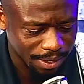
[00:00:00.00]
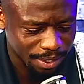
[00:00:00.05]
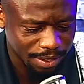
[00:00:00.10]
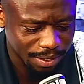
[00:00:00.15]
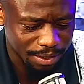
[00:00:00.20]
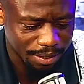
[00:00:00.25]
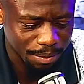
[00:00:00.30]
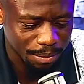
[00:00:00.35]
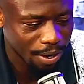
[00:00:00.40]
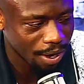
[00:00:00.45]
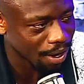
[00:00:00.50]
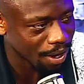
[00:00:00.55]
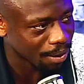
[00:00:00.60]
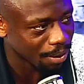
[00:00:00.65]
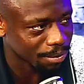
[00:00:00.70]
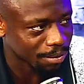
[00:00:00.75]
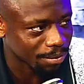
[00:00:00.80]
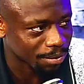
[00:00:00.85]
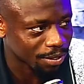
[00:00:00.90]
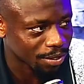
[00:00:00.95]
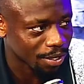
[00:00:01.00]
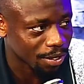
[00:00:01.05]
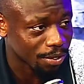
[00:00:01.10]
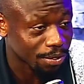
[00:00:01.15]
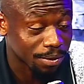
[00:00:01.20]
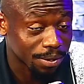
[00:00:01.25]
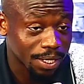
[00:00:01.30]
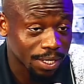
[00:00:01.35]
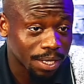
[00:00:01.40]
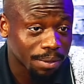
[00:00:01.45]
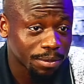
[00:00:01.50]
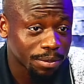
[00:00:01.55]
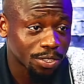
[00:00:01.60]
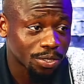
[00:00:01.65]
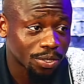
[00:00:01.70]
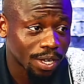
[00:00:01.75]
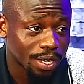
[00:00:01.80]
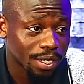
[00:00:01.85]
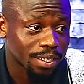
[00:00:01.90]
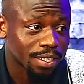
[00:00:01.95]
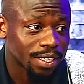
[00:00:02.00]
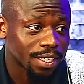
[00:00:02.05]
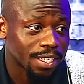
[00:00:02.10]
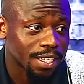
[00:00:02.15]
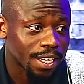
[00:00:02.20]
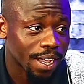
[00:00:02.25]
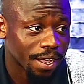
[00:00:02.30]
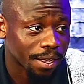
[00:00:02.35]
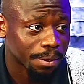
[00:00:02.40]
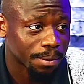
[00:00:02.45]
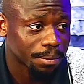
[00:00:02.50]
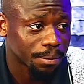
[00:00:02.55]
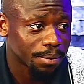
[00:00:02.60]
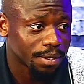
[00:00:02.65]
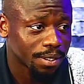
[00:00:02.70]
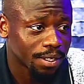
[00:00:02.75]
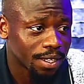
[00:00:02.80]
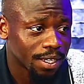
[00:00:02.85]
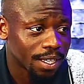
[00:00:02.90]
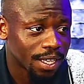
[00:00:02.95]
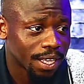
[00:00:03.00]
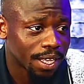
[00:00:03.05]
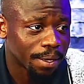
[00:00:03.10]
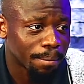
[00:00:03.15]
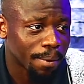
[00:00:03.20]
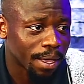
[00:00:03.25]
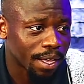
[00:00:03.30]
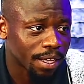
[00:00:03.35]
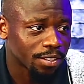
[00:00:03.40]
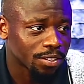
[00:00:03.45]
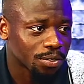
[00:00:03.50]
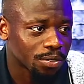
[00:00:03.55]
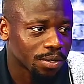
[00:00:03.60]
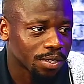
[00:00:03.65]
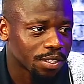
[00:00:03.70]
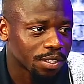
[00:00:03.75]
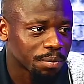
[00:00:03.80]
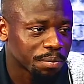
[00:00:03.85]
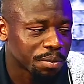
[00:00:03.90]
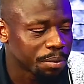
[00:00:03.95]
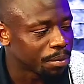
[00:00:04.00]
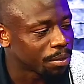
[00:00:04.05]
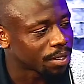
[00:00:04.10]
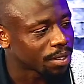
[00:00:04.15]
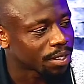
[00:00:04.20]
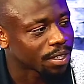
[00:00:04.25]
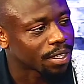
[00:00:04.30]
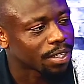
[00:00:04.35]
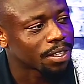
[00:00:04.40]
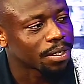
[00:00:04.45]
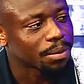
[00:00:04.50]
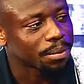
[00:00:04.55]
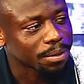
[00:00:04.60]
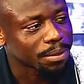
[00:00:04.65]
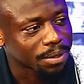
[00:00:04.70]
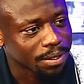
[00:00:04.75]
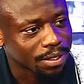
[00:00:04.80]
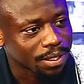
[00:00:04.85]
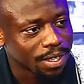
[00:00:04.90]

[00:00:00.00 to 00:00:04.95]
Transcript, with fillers: it's a problem. So let me try to adapt and make it to where these people can hear me.